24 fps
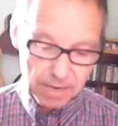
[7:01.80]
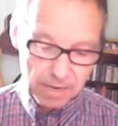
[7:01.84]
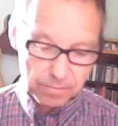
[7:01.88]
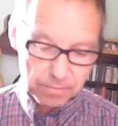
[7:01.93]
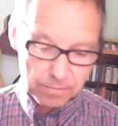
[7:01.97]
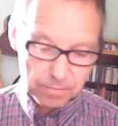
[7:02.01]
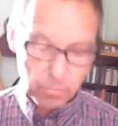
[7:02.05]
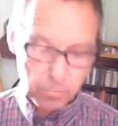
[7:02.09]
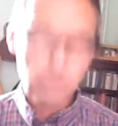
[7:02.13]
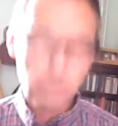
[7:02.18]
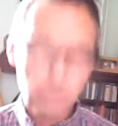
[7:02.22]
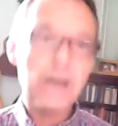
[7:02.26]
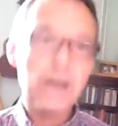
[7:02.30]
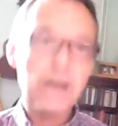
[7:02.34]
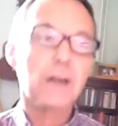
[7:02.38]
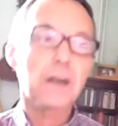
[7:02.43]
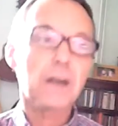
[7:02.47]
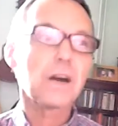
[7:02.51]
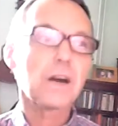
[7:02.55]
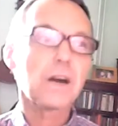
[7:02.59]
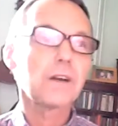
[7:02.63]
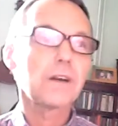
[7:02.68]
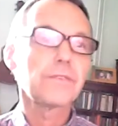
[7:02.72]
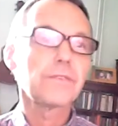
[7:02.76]
We are
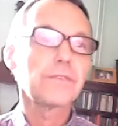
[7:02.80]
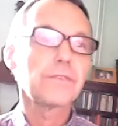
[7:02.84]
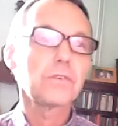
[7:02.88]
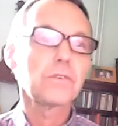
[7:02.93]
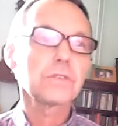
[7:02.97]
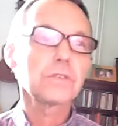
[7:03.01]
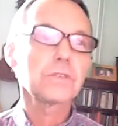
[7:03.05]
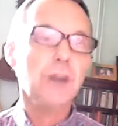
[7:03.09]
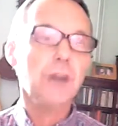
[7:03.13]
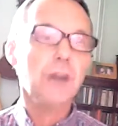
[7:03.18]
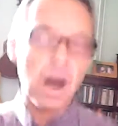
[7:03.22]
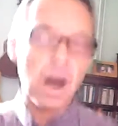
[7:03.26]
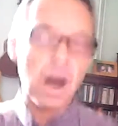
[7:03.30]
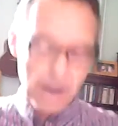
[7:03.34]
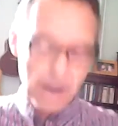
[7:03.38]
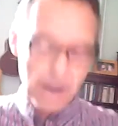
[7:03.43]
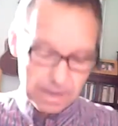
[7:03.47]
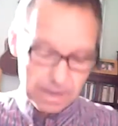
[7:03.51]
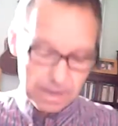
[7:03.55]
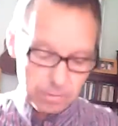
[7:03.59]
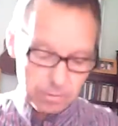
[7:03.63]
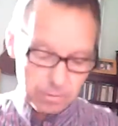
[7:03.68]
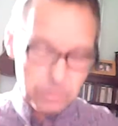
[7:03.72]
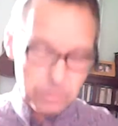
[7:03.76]
carnivores. Our
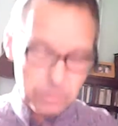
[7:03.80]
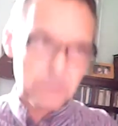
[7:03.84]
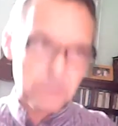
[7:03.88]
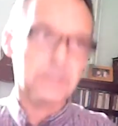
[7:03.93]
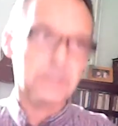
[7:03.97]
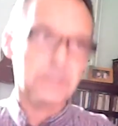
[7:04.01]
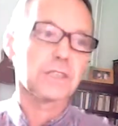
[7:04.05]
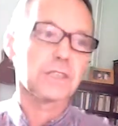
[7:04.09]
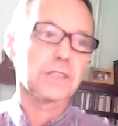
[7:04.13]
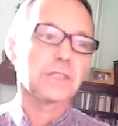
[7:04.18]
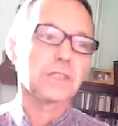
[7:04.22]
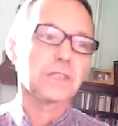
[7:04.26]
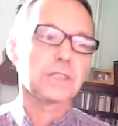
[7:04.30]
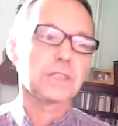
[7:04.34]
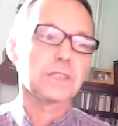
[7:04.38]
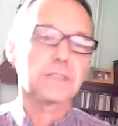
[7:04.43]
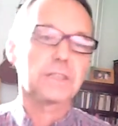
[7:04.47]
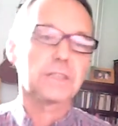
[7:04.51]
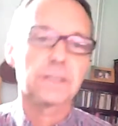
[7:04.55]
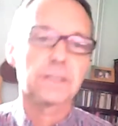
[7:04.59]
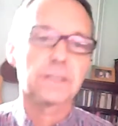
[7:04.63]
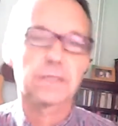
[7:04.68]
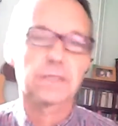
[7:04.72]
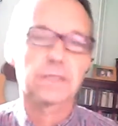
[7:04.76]
animals, our digestive
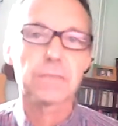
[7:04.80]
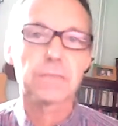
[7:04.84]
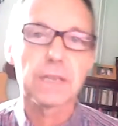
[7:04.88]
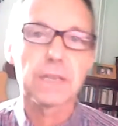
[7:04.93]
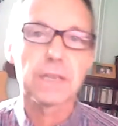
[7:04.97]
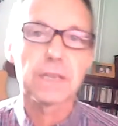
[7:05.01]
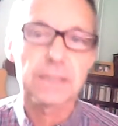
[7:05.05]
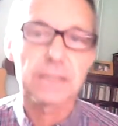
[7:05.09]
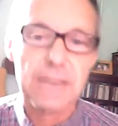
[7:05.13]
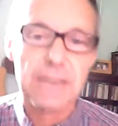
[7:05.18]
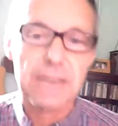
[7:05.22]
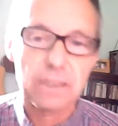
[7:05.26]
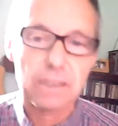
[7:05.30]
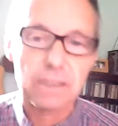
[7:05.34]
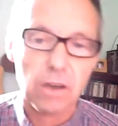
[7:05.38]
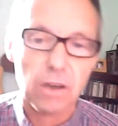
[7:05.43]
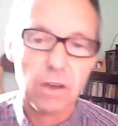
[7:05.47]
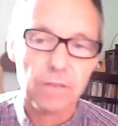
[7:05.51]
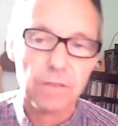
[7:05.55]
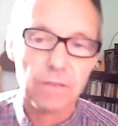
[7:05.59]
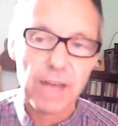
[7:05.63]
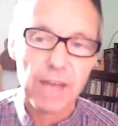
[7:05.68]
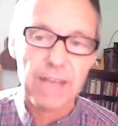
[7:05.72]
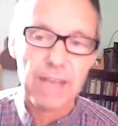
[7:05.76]
system is that
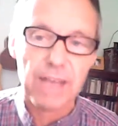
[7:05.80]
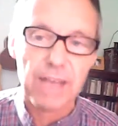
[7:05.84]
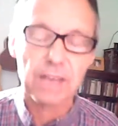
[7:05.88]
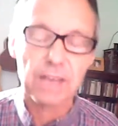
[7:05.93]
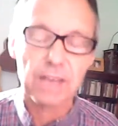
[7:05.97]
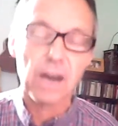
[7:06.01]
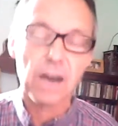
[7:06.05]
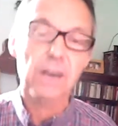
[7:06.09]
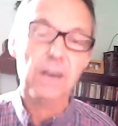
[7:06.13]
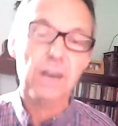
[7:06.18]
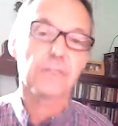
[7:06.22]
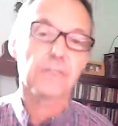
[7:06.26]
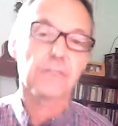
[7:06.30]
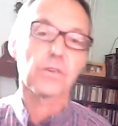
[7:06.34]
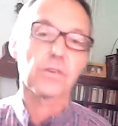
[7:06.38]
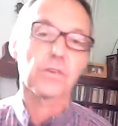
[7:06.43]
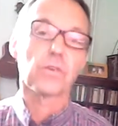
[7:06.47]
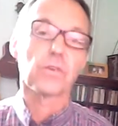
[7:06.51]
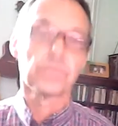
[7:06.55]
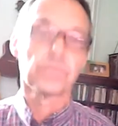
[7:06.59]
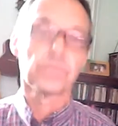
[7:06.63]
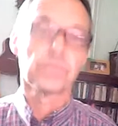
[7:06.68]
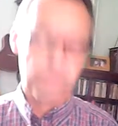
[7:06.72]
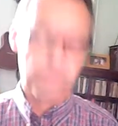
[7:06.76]
of a carnivore.
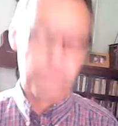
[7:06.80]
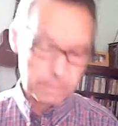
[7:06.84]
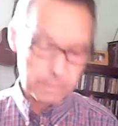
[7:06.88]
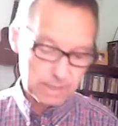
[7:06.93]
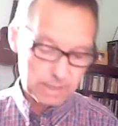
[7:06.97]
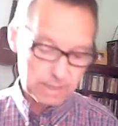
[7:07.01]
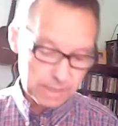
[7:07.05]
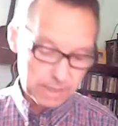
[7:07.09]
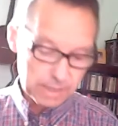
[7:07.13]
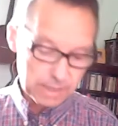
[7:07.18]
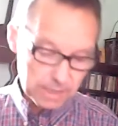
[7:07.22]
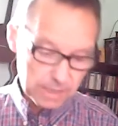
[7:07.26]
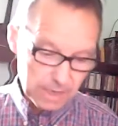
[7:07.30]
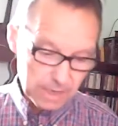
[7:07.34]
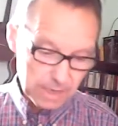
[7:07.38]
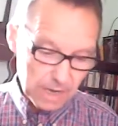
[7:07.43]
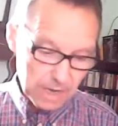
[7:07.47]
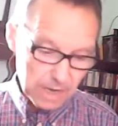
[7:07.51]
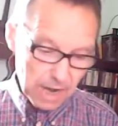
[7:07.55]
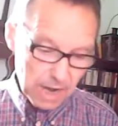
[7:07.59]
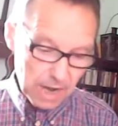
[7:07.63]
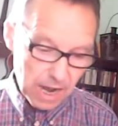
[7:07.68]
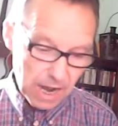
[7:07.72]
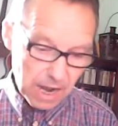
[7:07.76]

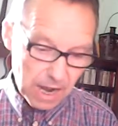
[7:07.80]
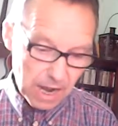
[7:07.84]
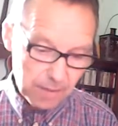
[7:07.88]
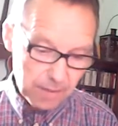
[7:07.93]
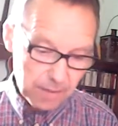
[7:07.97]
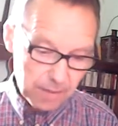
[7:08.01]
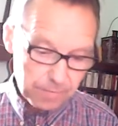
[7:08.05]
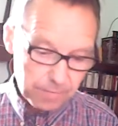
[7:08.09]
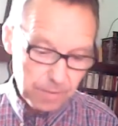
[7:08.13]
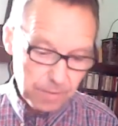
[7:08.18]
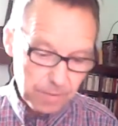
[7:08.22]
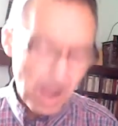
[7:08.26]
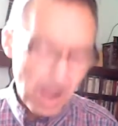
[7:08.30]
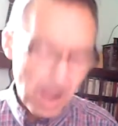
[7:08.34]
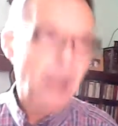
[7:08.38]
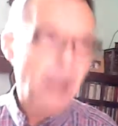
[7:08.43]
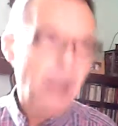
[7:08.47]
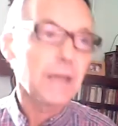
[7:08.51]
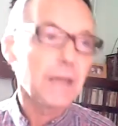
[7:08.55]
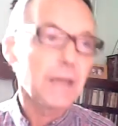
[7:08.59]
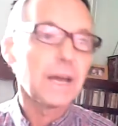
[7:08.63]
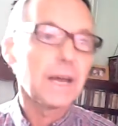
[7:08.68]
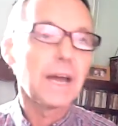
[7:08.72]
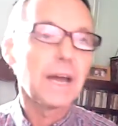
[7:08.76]

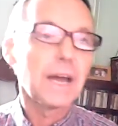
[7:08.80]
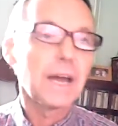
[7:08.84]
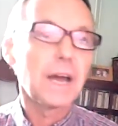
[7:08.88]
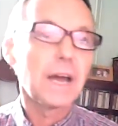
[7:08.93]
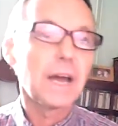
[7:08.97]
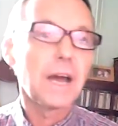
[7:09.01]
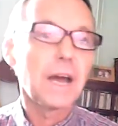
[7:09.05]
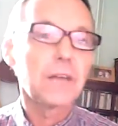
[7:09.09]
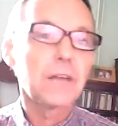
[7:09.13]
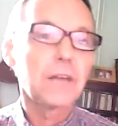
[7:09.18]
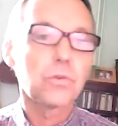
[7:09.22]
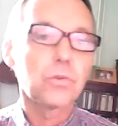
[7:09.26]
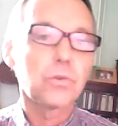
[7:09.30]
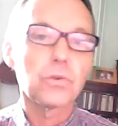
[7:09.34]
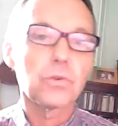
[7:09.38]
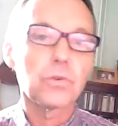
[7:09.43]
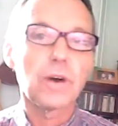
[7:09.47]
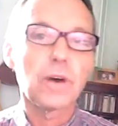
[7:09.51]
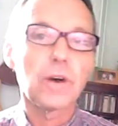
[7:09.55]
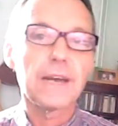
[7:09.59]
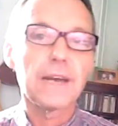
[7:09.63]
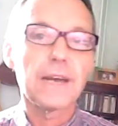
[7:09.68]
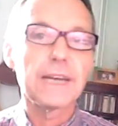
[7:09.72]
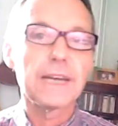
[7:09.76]
I do
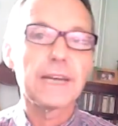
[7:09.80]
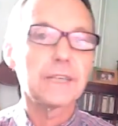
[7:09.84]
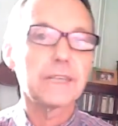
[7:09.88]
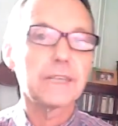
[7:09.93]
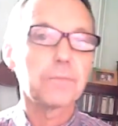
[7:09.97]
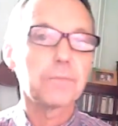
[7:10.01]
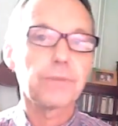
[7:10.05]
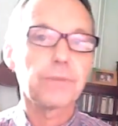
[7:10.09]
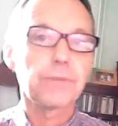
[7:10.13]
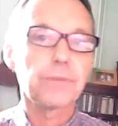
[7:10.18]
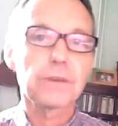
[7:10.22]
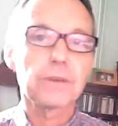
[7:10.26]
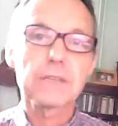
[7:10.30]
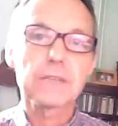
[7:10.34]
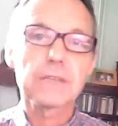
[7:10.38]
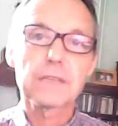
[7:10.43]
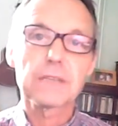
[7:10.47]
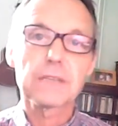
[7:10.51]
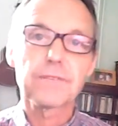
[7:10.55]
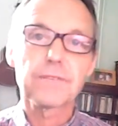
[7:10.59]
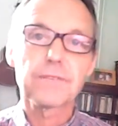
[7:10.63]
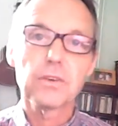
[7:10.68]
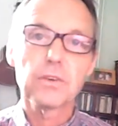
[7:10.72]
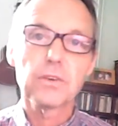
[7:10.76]
not eat processed
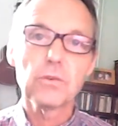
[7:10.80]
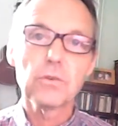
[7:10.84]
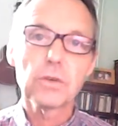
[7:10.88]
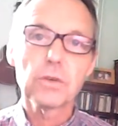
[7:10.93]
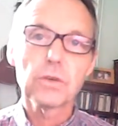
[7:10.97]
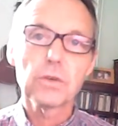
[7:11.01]
food